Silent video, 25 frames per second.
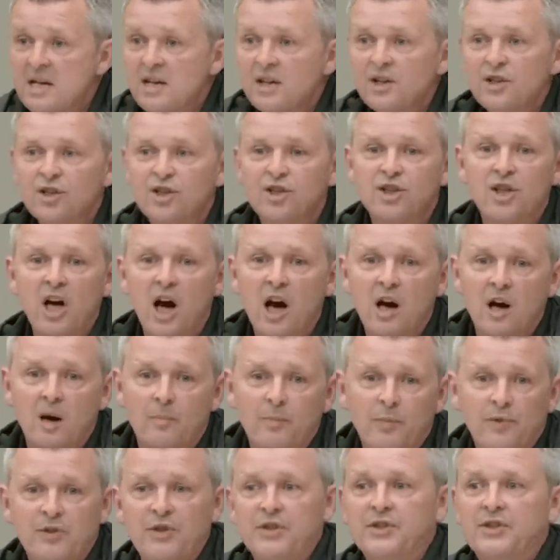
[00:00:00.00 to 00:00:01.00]

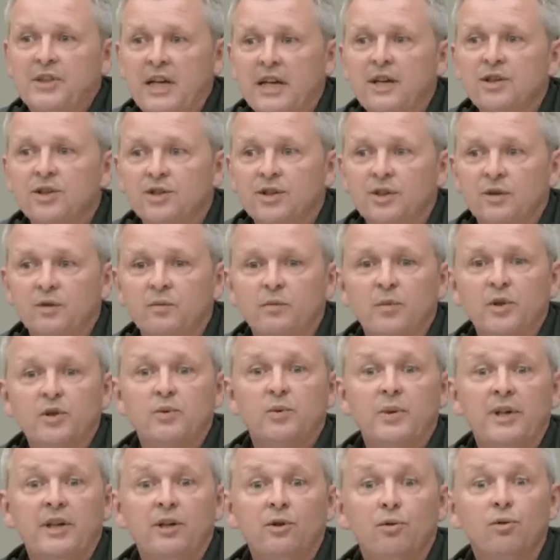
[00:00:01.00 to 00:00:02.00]
sharp distinction
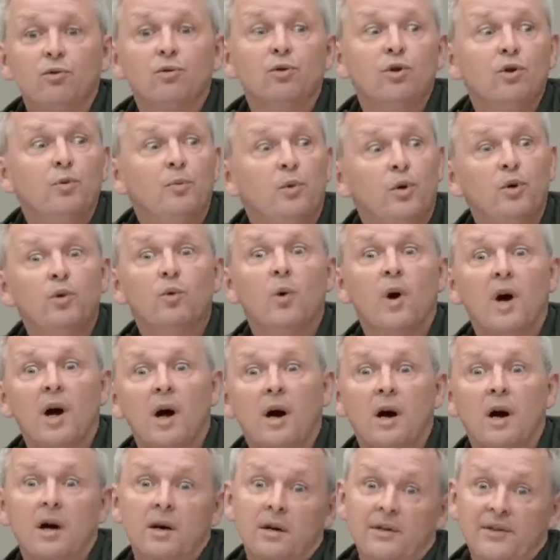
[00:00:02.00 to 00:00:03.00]
between a group who
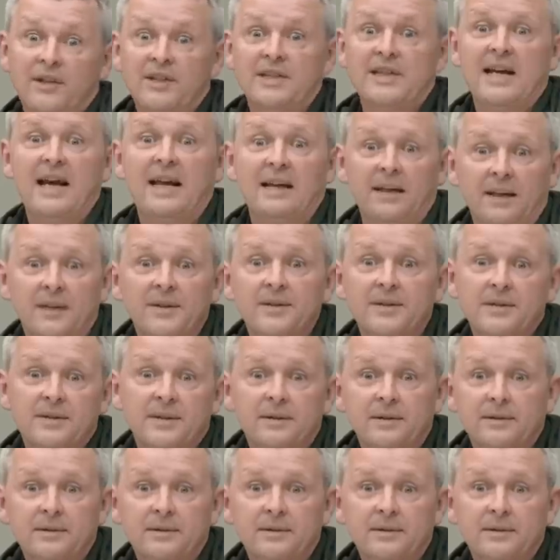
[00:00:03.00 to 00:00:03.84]
are the talent